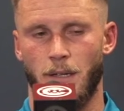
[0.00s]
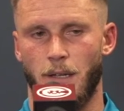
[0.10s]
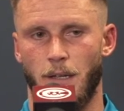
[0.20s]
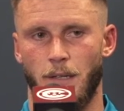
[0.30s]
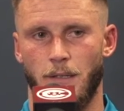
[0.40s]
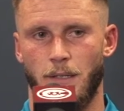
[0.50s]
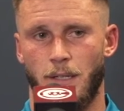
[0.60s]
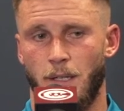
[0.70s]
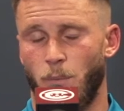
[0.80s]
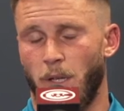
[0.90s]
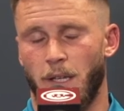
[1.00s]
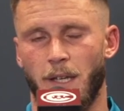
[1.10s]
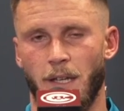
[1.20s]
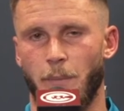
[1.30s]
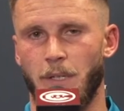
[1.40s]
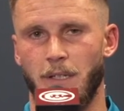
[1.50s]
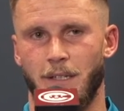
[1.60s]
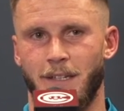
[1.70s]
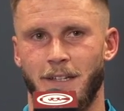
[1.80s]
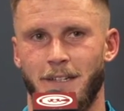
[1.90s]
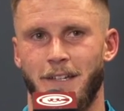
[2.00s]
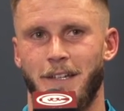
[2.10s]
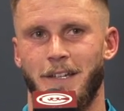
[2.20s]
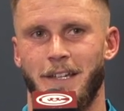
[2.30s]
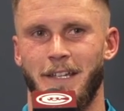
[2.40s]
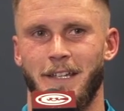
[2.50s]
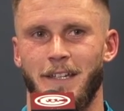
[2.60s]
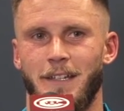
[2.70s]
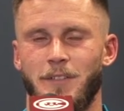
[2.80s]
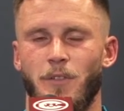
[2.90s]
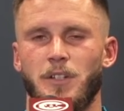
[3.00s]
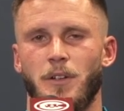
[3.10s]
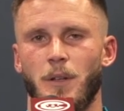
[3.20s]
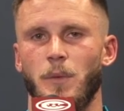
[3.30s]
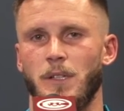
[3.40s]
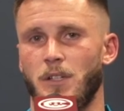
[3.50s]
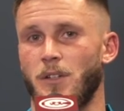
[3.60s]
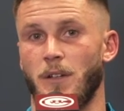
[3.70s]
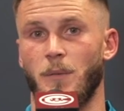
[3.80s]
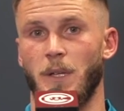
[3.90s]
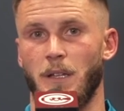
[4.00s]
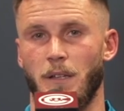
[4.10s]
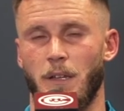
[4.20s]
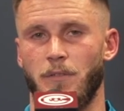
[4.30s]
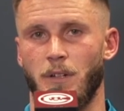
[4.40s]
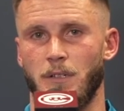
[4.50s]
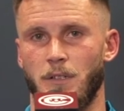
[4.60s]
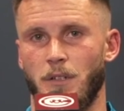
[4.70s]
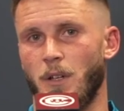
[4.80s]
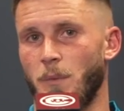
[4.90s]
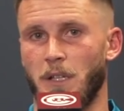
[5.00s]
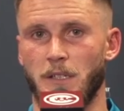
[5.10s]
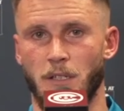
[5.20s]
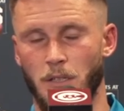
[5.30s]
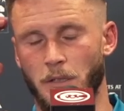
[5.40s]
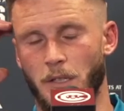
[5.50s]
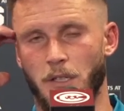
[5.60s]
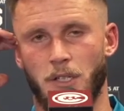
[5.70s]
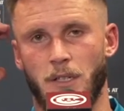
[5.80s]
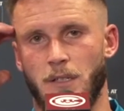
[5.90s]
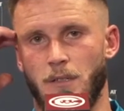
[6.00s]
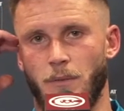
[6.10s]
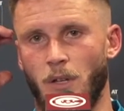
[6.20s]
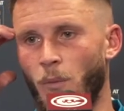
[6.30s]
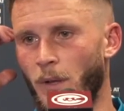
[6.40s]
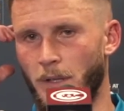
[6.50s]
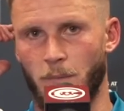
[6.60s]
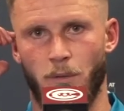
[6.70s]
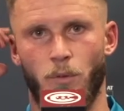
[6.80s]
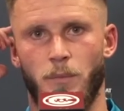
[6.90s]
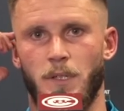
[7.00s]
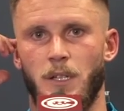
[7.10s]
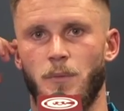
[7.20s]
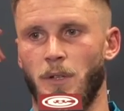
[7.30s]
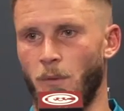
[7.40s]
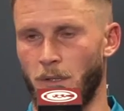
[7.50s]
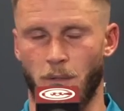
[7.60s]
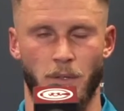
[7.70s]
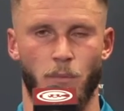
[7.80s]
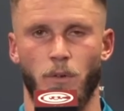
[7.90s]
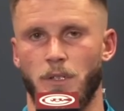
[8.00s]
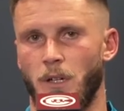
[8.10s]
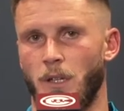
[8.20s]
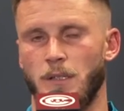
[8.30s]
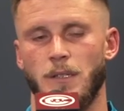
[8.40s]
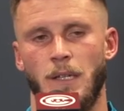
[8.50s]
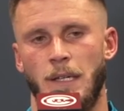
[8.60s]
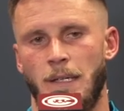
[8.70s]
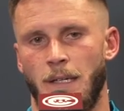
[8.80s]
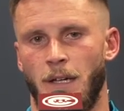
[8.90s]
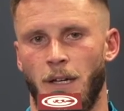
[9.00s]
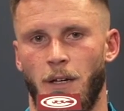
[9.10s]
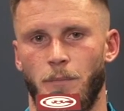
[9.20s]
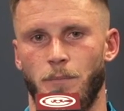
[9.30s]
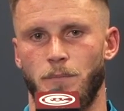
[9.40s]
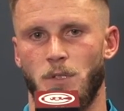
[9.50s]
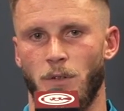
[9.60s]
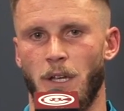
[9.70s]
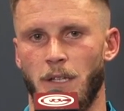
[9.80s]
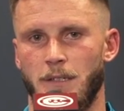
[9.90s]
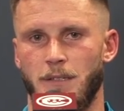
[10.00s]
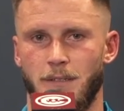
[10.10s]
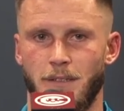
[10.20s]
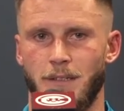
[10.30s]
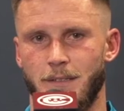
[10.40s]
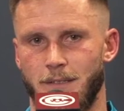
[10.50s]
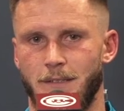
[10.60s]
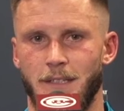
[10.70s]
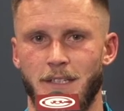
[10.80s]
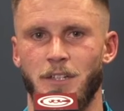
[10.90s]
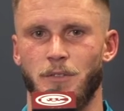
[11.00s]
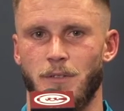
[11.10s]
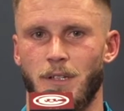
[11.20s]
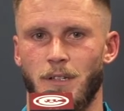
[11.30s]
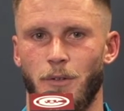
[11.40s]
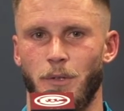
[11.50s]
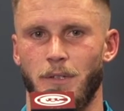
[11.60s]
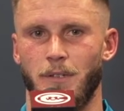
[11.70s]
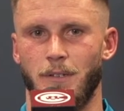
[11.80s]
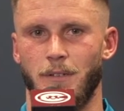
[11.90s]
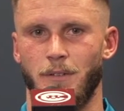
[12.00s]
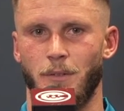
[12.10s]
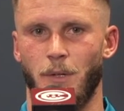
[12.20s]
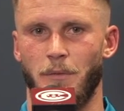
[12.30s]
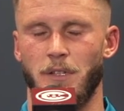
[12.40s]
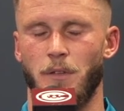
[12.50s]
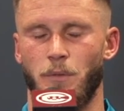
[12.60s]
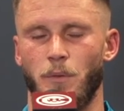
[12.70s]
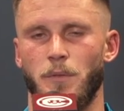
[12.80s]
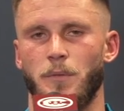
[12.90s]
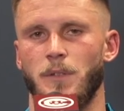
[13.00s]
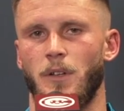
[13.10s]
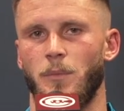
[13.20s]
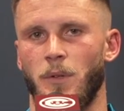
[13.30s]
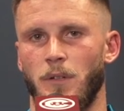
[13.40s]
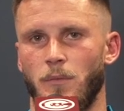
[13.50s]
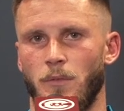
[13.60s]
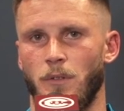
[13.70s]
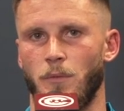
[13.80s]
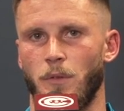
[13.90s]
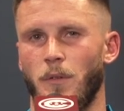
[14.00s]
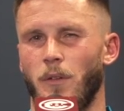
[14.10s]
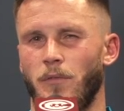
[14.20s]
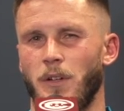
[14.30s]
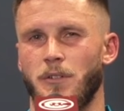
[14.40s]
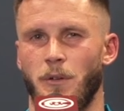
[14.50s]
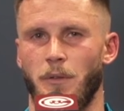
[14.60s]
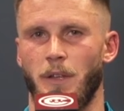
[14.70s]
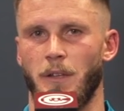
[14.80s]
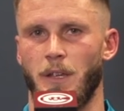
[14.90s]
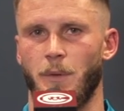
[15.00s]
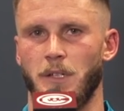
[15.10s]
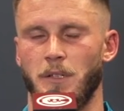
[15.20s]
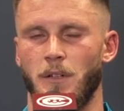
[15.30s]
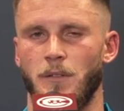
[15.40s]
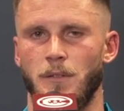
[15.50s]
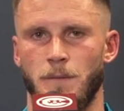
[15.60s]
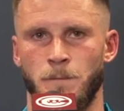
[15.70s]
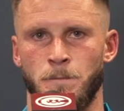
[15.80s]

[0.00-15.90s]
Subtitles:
But again, I mean, it's frustrating because it shouldn't come down to that for us. It shouldn't come down to such clear-cut chances. We don't want them to have more possession. We don't want them to have more shots. So again, it's interesting. You know, we're obviously thrilled with the result, but we're a little frustrated with how the game actually goes.